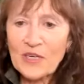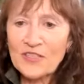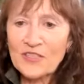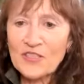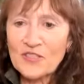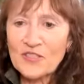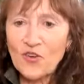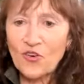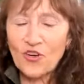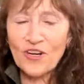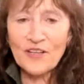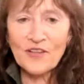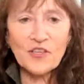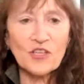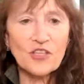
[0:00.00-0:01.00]
because it's not
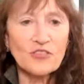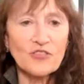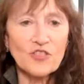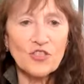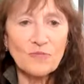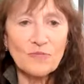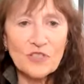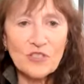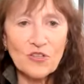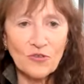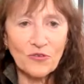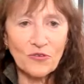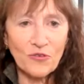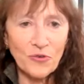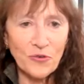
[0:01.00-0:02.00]
clear that consumers
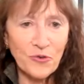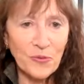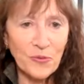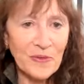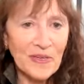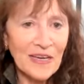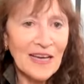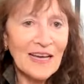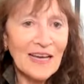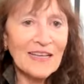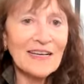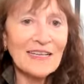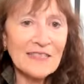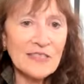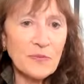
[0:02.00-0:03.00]
look through them. At
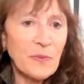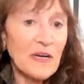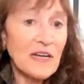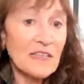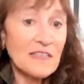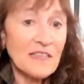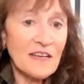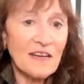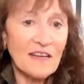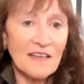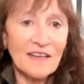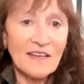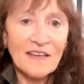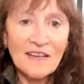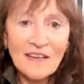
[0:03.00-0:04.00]
least
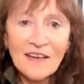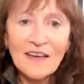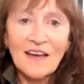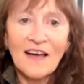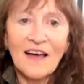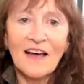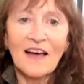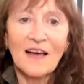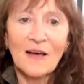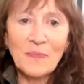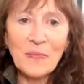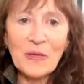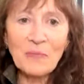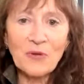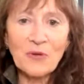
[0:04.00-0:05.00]
politically, uh,
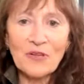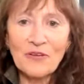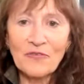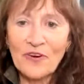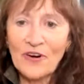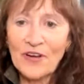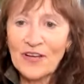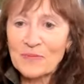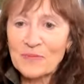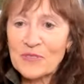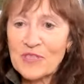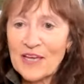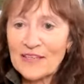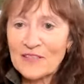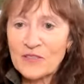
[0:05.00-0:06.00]
people are very
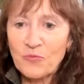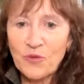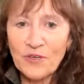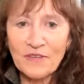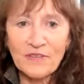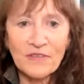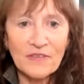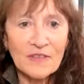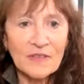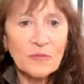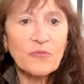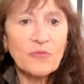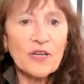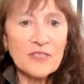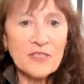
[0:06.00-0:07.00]
upset with
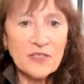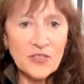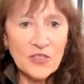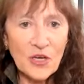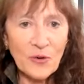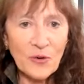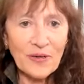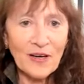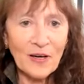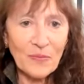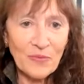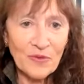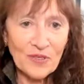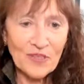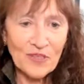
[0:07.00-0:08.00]
prices going
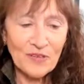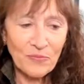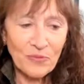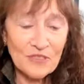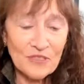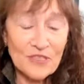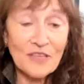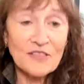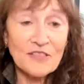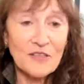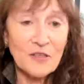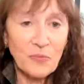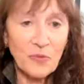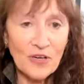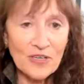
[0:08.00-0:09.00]
up, uh, uh, precisely
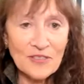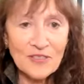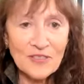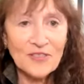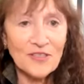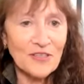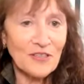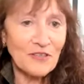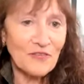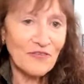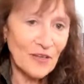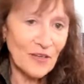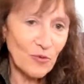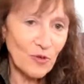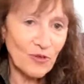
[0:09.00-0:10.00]
the prices that the
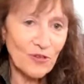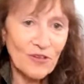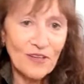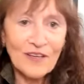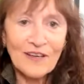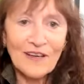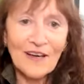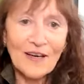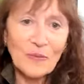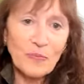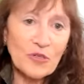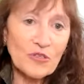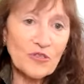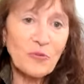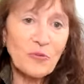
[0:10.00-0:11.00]
Fed will uh,
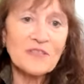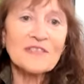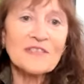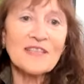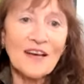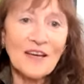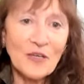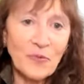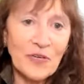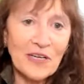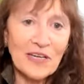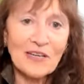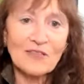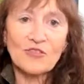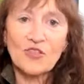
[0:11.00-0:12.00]
put to one side when
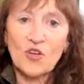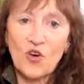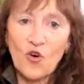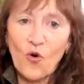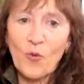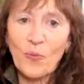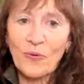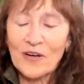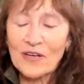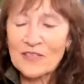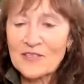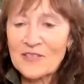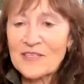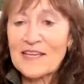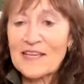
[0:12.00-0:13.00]
it looks at core
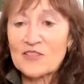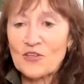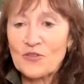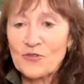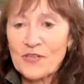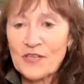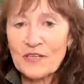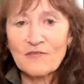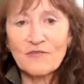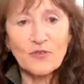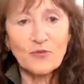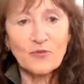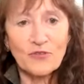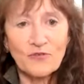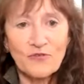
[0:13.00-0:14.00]
prices, excluding
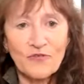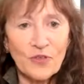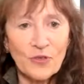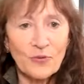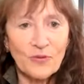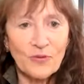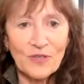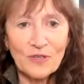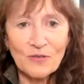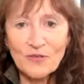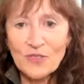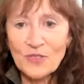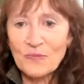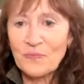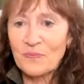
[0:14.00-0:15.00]
food and fuel.
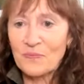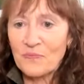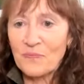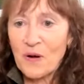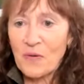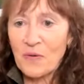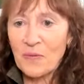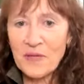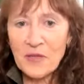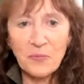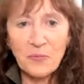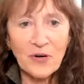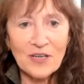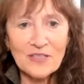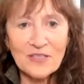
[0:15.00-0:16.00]
Those are probably the
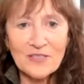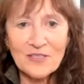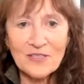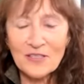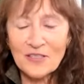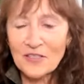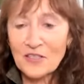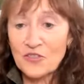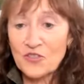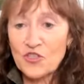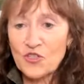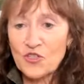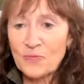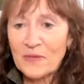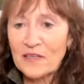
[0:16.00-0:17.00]
prices that the
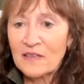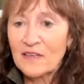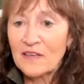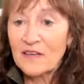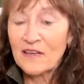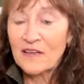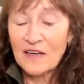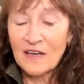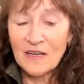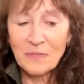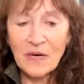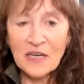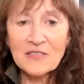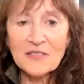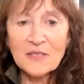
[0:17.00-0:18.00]
consumer uh,
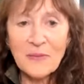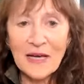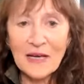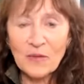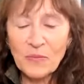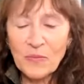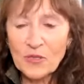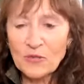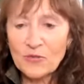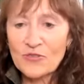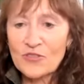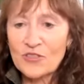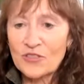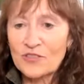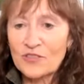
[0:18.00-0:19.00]
minds about
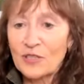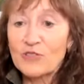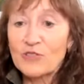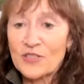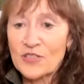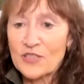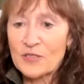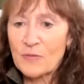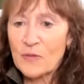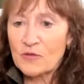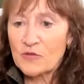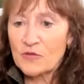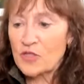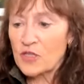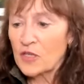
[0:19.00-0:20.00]
most and notices
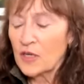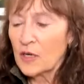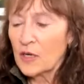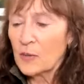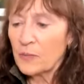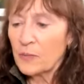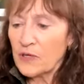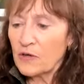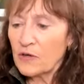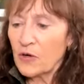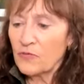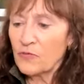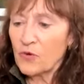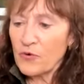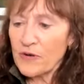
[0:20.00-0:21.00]
most. But
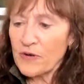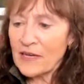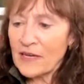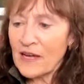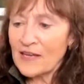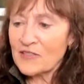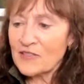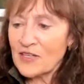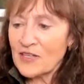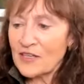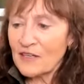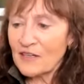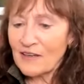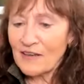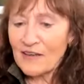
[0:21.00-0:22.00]
Rory, as
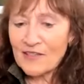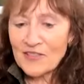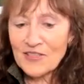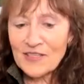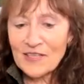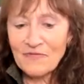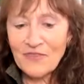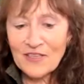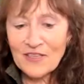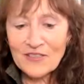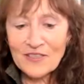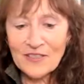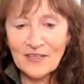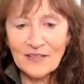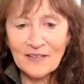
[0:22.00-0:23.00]
a as an
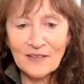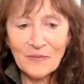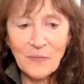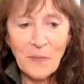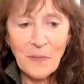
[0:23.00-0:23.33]
investor